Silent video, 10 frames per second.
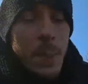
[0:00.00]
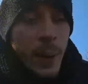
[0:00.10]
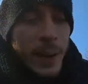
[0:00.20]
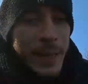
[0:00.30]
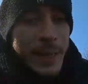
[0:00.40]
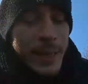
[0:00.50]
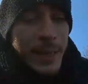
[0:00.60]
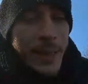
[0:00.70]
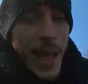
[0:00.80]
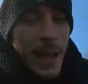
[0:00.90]
But
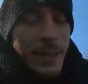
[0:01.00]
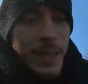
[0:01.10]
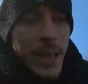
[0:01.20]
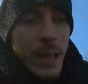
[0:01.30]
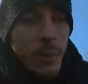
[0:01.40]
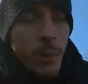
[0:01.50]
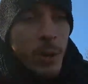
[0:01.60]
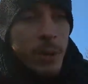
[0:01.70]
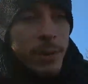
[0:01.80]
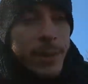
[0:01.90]
that aside,
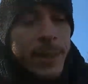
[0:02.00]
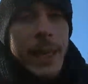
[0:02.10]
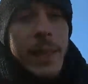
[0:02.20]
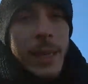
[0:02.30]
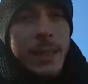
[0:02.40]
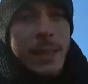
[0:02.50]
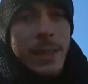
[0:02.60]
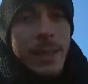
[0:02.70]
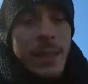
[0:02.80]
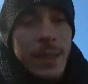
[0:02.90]
one of the key
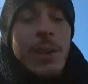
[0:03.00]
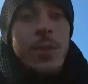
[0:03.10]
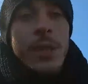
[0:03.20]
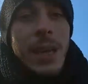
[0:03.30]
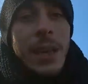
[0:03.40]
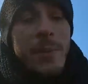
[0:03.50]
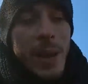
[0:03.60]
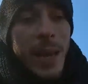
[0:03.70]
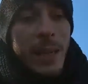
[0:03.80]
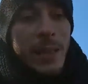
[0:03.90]
lessons and discoveries I
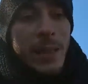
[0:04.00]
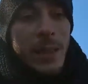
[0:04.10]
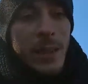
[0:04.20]
made